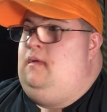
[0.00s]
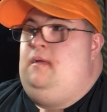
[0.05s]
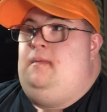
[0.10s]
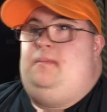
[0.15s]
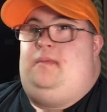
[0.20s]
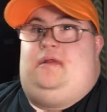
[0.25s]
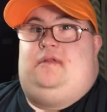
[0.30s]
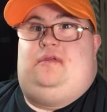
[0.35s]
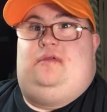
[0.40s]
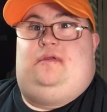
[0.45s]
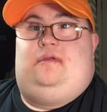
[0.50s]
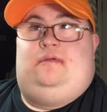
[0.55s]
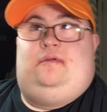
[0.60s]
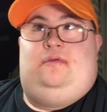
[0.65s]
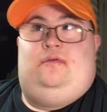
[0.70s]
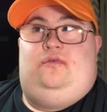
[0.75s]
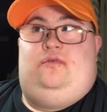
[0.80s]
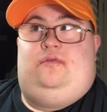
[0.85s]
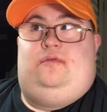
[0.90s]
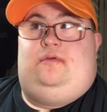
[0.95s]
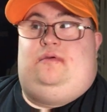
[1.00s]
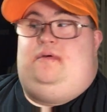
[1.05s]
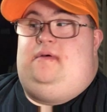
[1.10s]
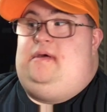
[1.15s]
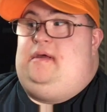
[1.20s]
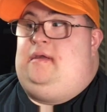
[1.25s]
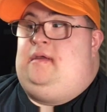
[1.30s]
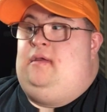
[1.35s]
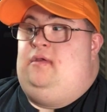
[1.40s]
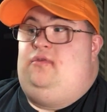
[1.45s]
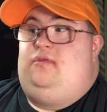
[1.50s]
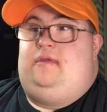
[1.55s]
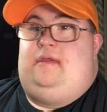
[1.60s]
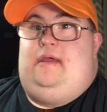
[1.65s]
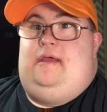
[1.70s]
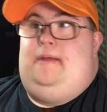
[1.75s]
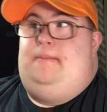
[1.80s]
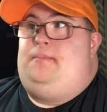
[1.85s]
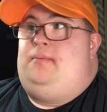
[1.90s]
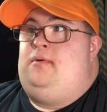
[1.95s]
About to click
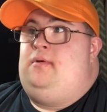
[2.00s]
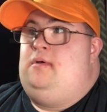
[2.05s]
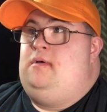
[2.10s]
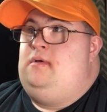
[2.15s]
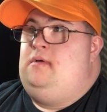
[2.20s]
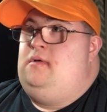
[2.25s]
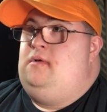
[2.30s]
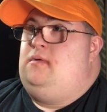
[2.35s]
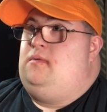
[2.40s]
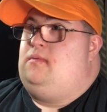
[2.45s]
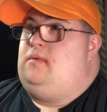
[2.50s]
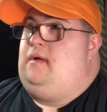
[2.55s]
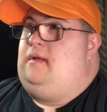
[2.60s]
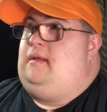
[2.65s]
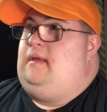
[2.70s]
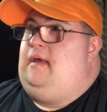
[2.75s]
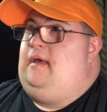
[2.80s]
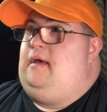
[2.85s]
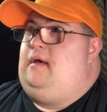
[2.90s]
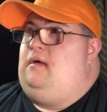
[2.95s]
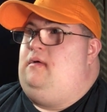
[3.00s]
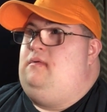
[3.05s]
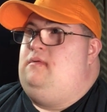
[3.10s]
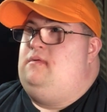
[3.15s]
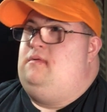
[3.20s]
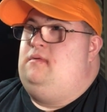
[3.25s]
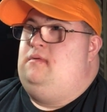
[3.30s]
skip right now.